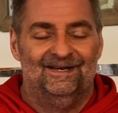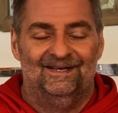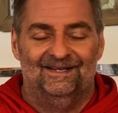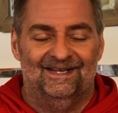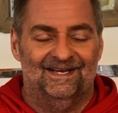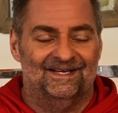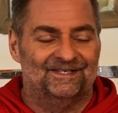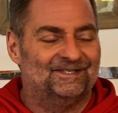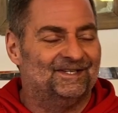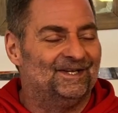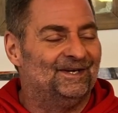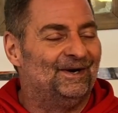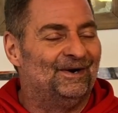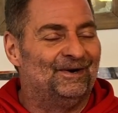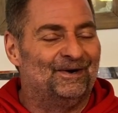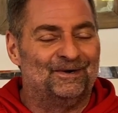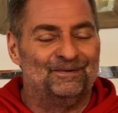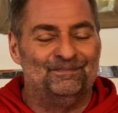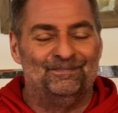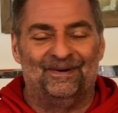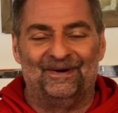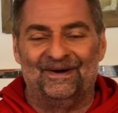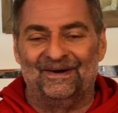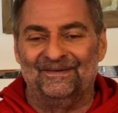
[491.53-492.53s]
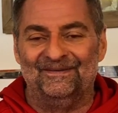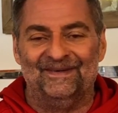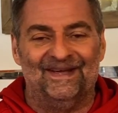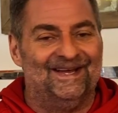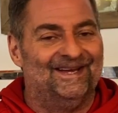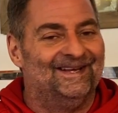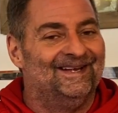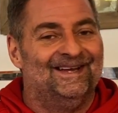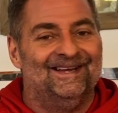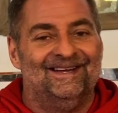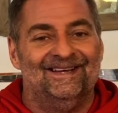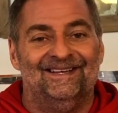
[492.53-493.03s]
That's the hard part,
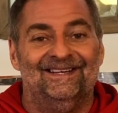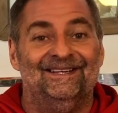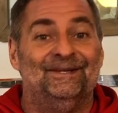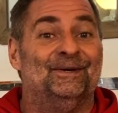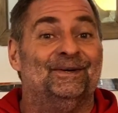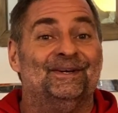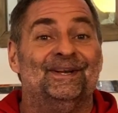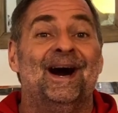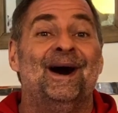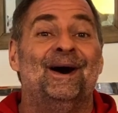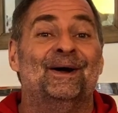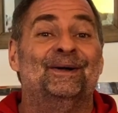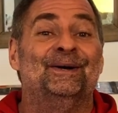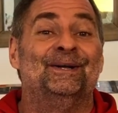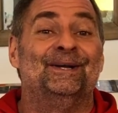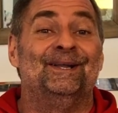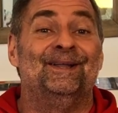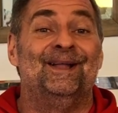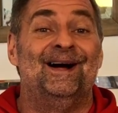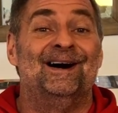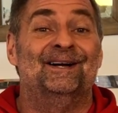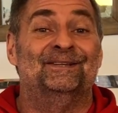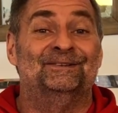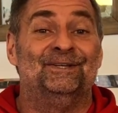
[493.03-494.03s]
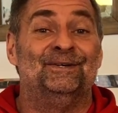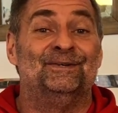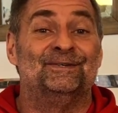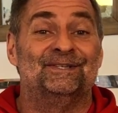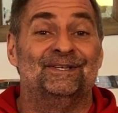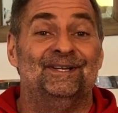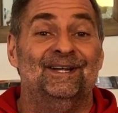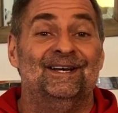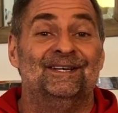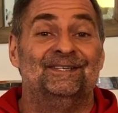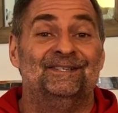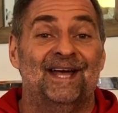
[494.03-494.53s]
man. You're not going to lock those
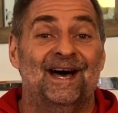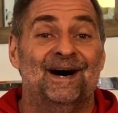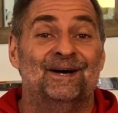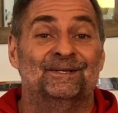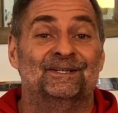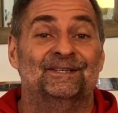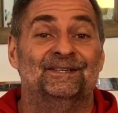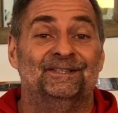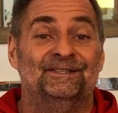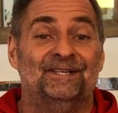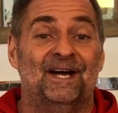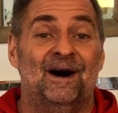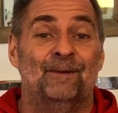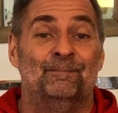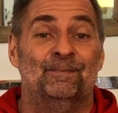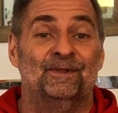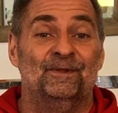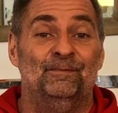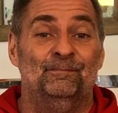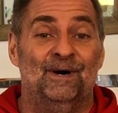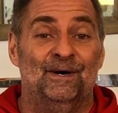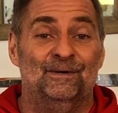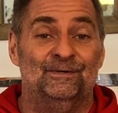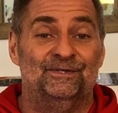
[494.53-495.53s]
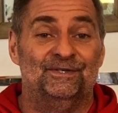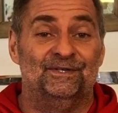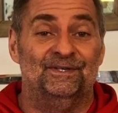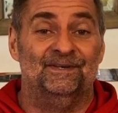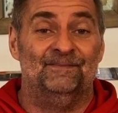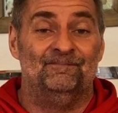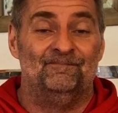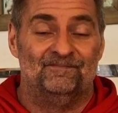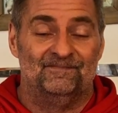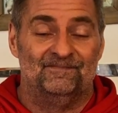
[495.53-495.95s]
legs out at the top of the motion.